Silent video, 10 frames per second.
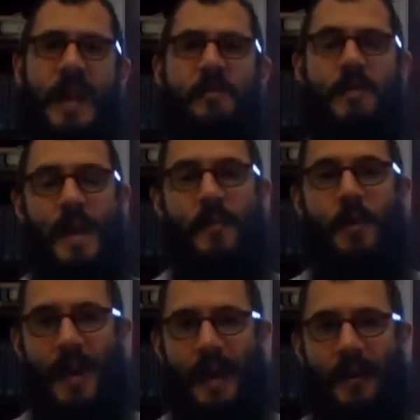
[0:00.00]
Remember,
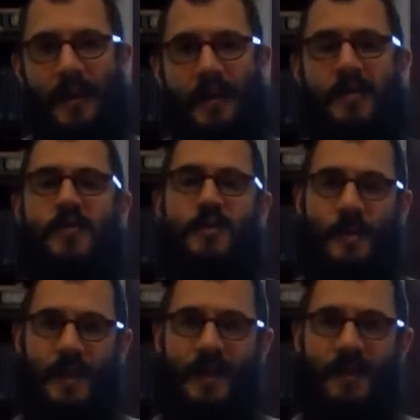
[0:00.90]
you matter, so
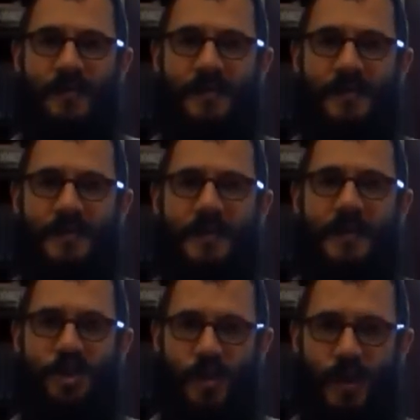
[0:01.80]
make a difference.
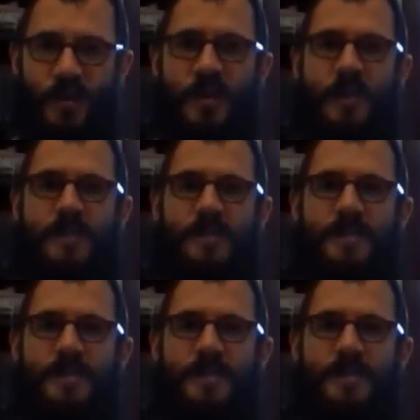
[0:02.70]
Shabbat Shalom.